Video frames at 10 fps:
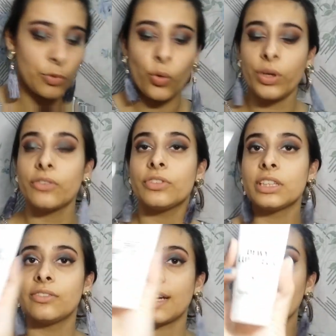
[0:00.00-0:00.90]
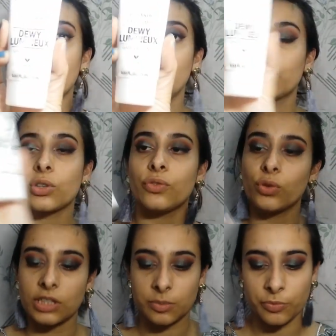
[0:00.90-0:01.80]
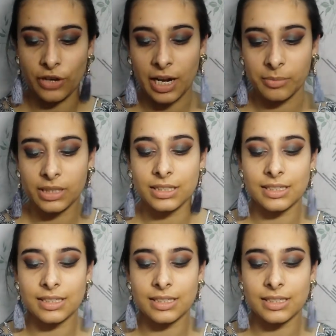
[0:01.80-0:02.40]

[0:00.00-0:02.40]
I'm going with the Wet n Wild Photo Focus primer.